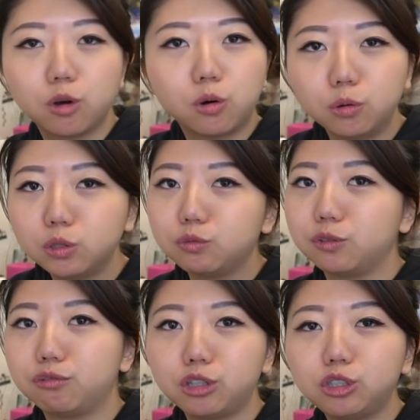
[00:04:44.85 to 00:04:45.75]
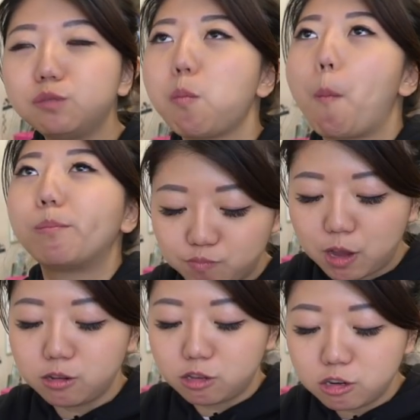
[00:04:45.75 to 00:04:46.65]
Cold and refreshing.
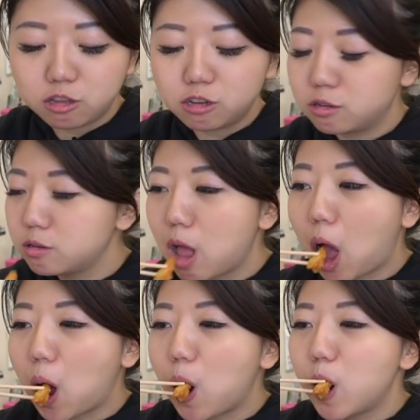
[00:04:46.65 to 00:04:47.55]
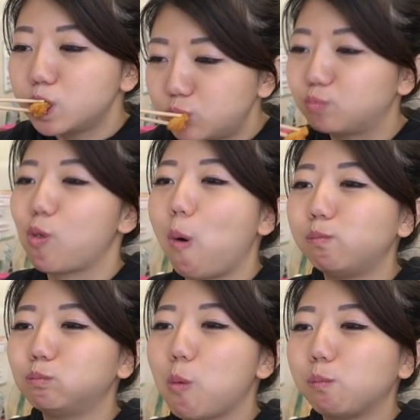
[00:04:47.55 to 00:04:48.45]
I dig this.
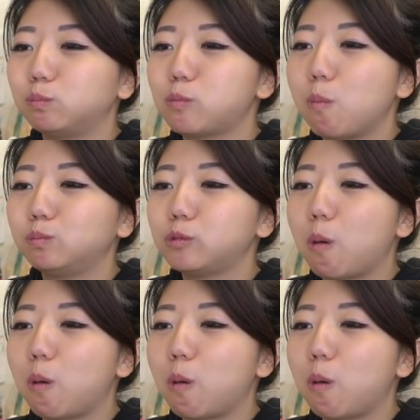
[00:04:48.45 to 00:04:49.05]
Mm.